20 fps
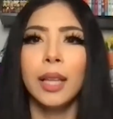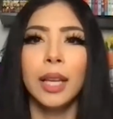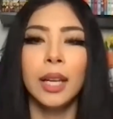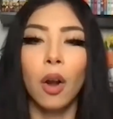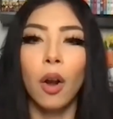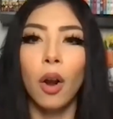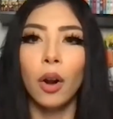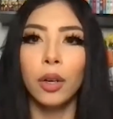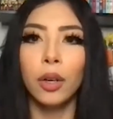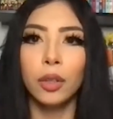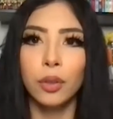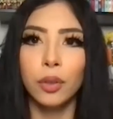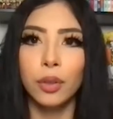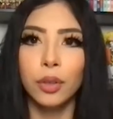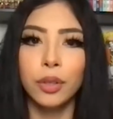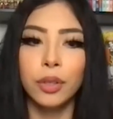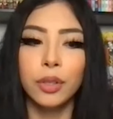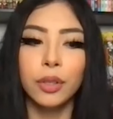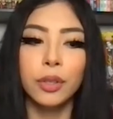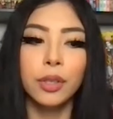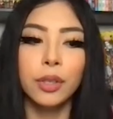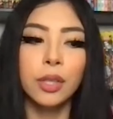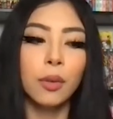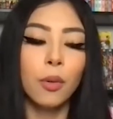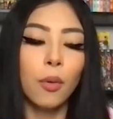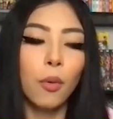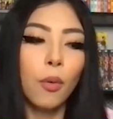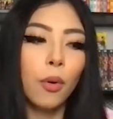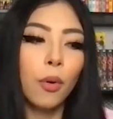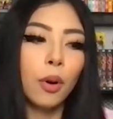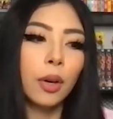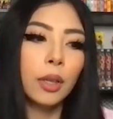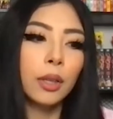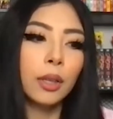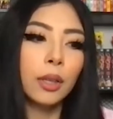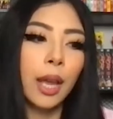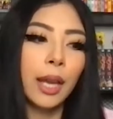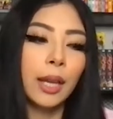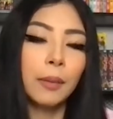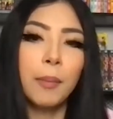articles or
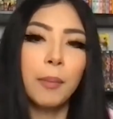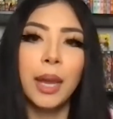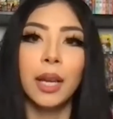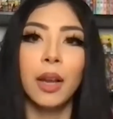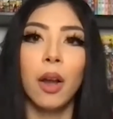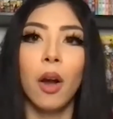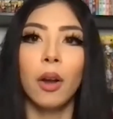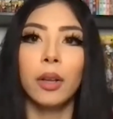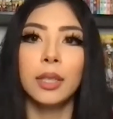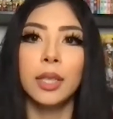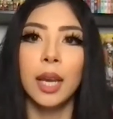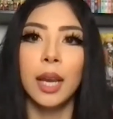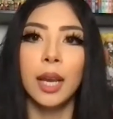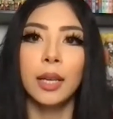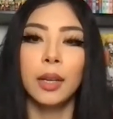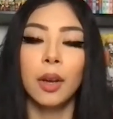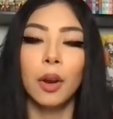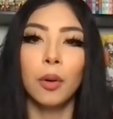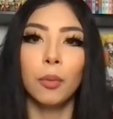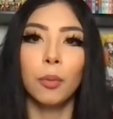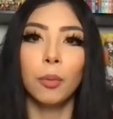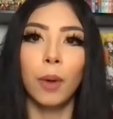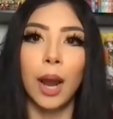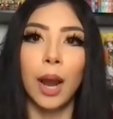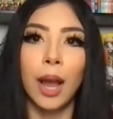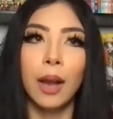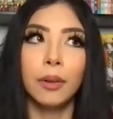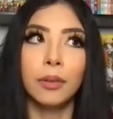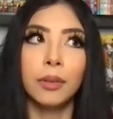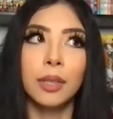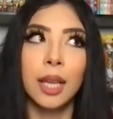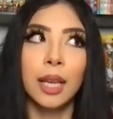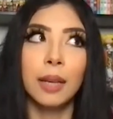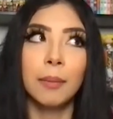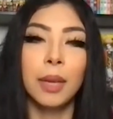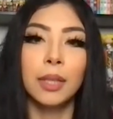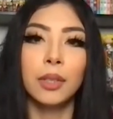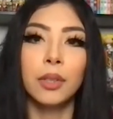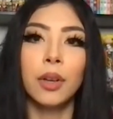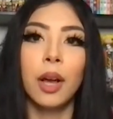like make content around like
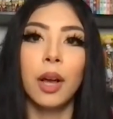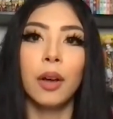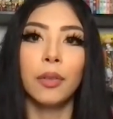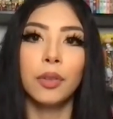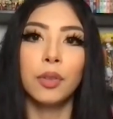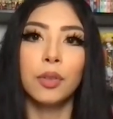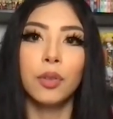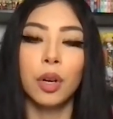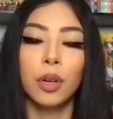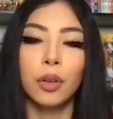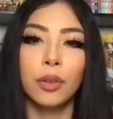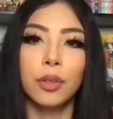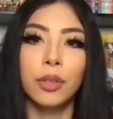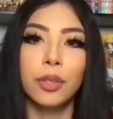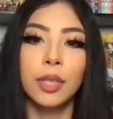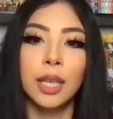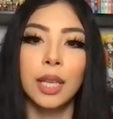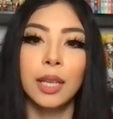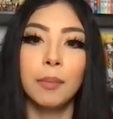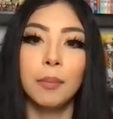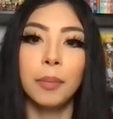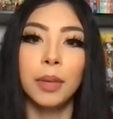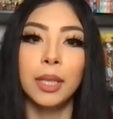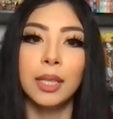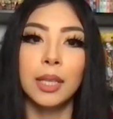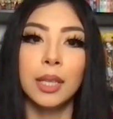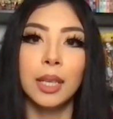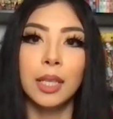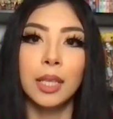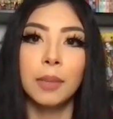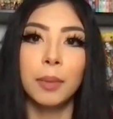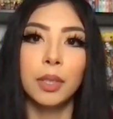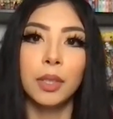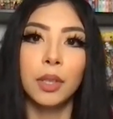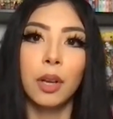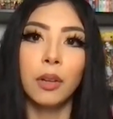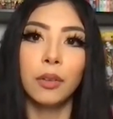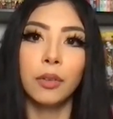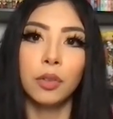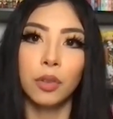mental health struggles in business,
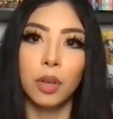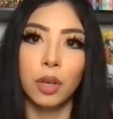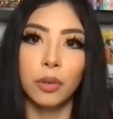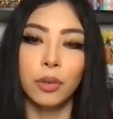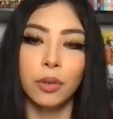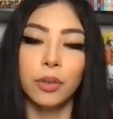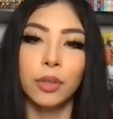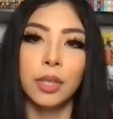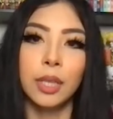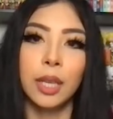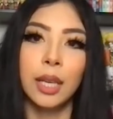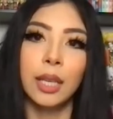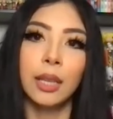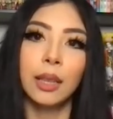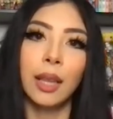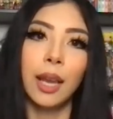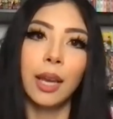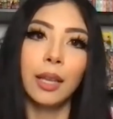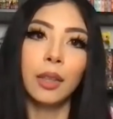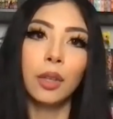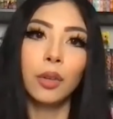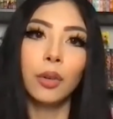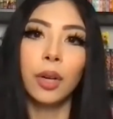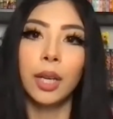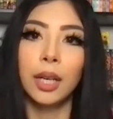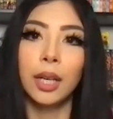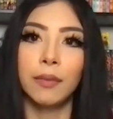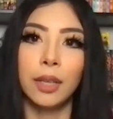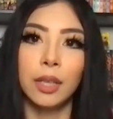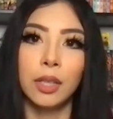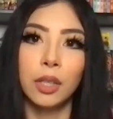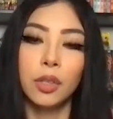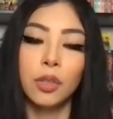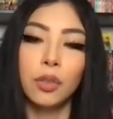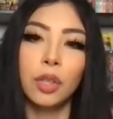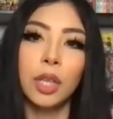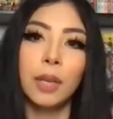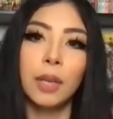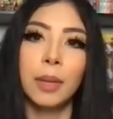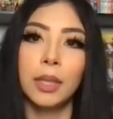mental health struggles in like the creative
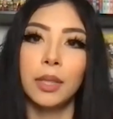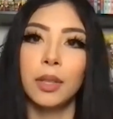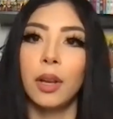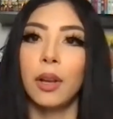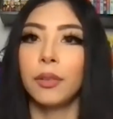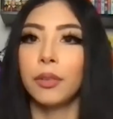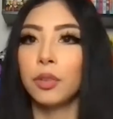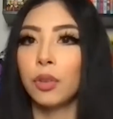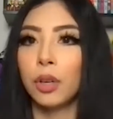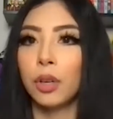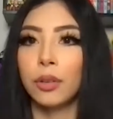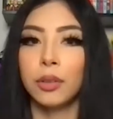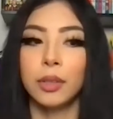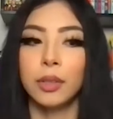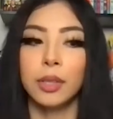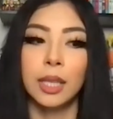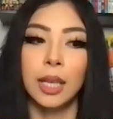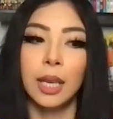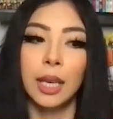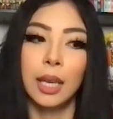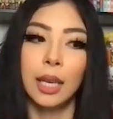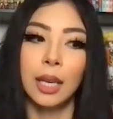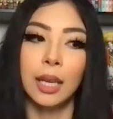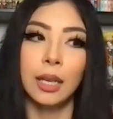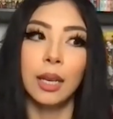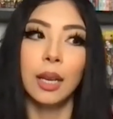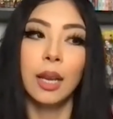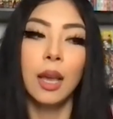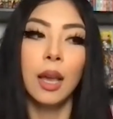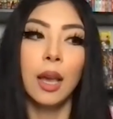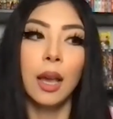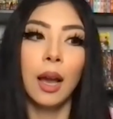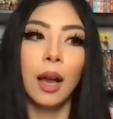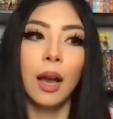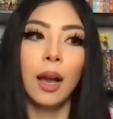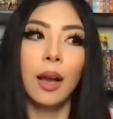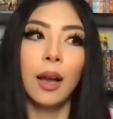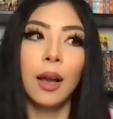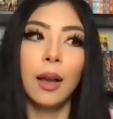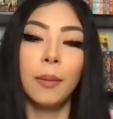industry, mental health struggles in
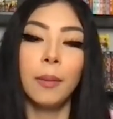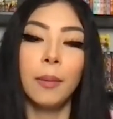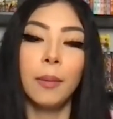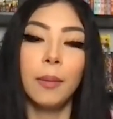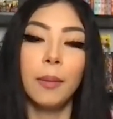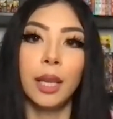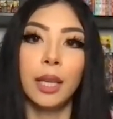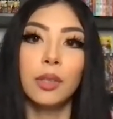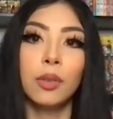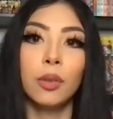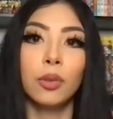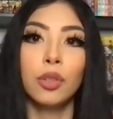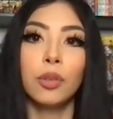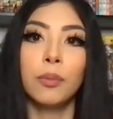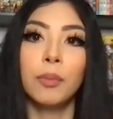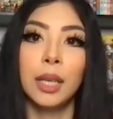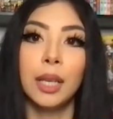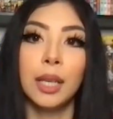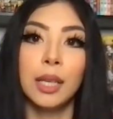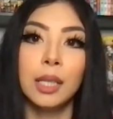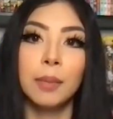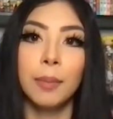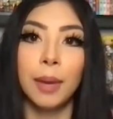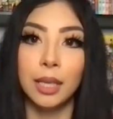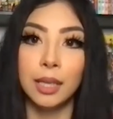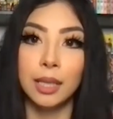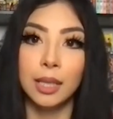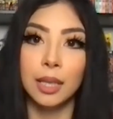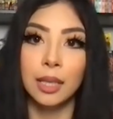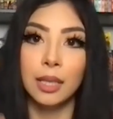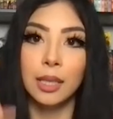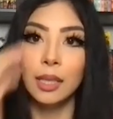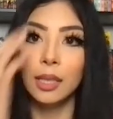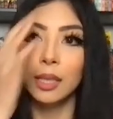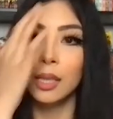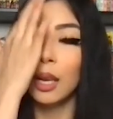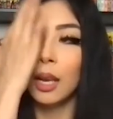like social media spaces.